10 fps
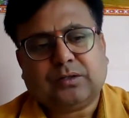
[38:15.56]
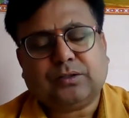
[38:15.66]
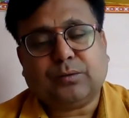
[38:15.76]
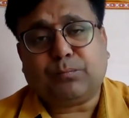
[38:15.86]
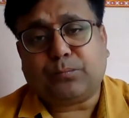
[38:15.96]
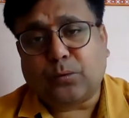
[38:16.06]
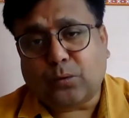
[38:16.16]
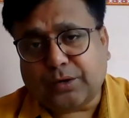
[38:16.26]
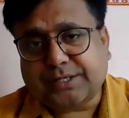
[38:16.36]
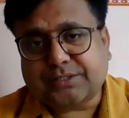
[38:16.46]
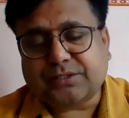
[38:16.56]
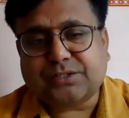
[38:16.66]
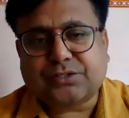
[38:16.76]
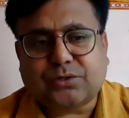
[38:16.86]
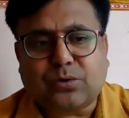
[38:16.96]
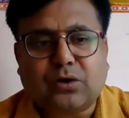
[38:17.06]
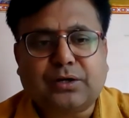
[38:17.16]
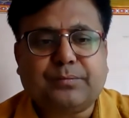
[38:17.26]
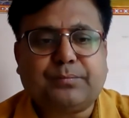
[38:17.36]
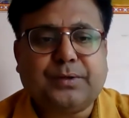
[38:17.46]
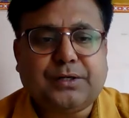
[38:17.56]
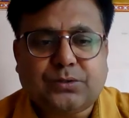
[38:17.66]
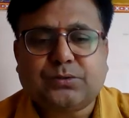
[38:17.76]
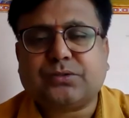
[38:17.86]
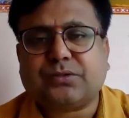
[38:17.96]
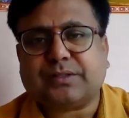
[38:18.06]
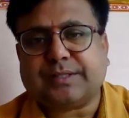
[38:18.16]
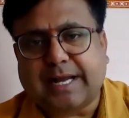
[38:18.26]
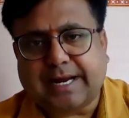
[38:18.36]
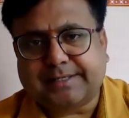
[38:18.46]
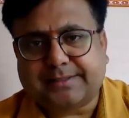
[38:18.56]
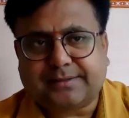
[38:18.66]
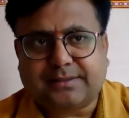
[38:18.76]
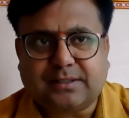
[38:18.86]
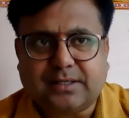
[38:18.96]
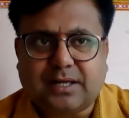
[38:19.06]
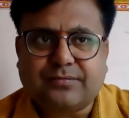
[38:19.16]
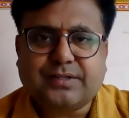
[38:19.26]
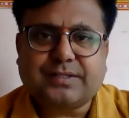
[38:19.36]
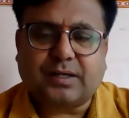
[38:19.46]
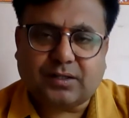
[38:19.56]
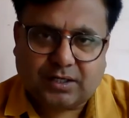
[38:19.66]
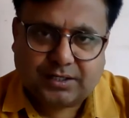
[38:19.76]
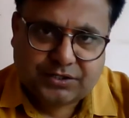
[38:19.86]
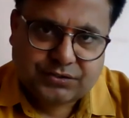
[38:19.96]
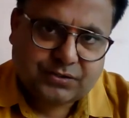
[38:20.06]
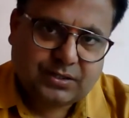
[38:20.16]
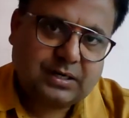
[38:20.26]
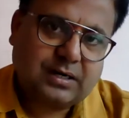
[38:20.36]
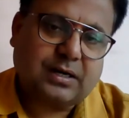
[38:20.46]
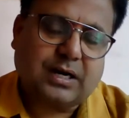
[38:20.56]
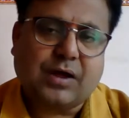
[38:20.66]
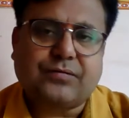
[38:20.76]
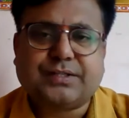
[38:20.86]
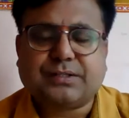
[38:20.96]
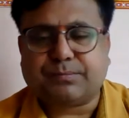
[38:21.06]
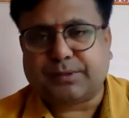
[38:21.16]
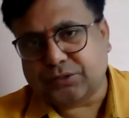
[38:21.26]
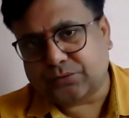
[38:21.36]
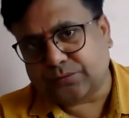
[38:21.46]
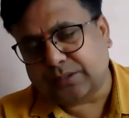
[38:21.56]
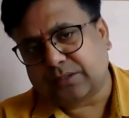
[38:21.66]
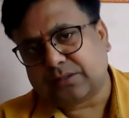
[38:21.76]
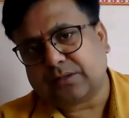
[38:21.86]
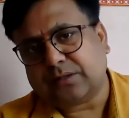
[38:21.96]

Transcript: The poet strongly believes that love is unconditional, love is spiritual,